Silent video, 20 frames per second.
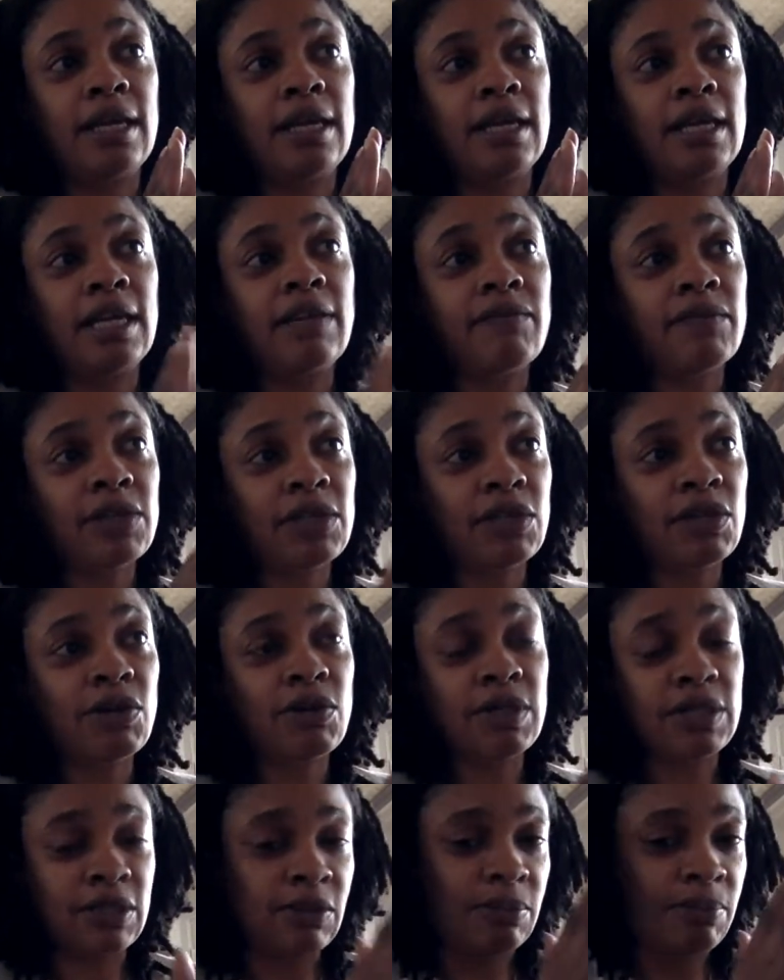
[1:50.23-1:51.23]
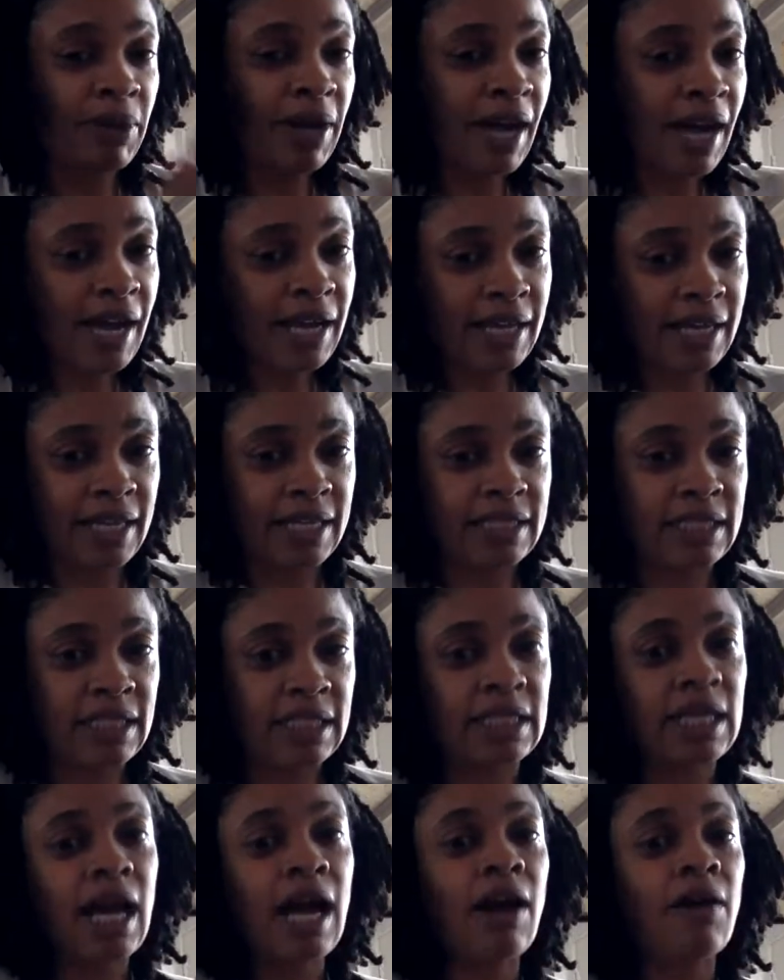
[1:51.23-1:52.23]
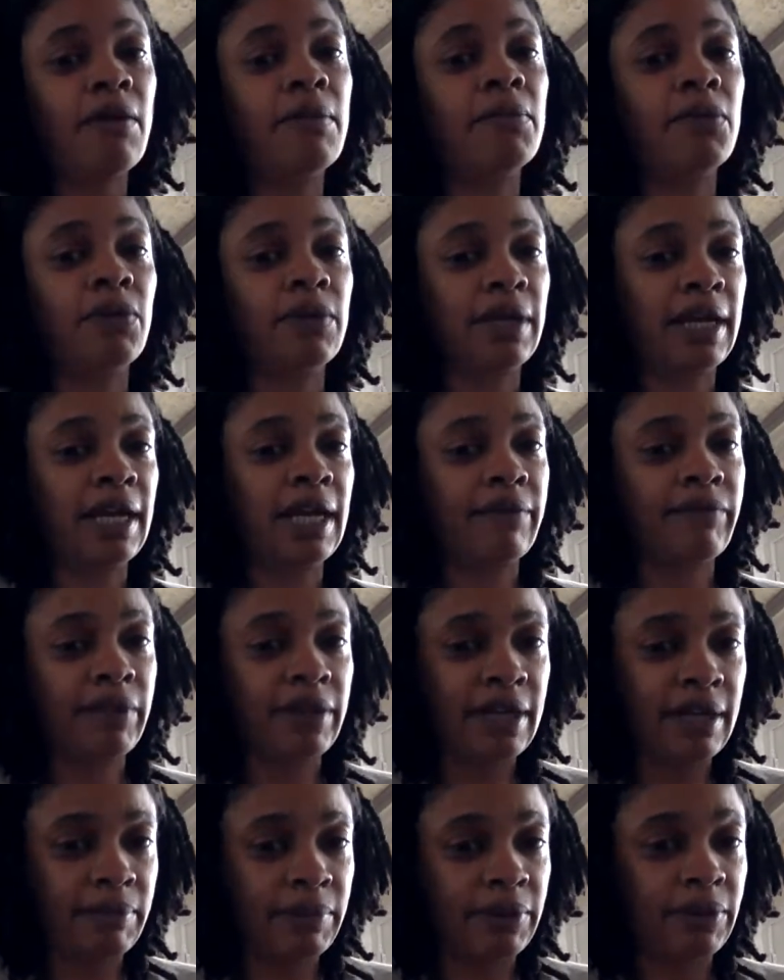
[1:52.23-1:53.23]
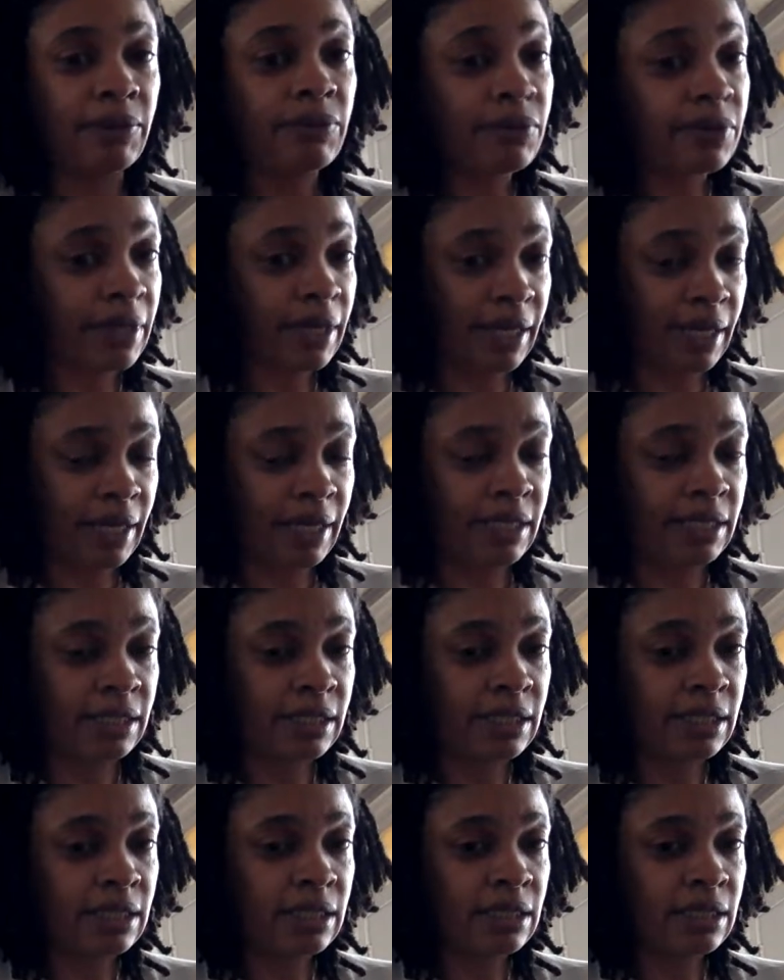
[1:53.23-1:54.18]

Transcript: even though it's a podcast, it's how I'm going to have it coming on as,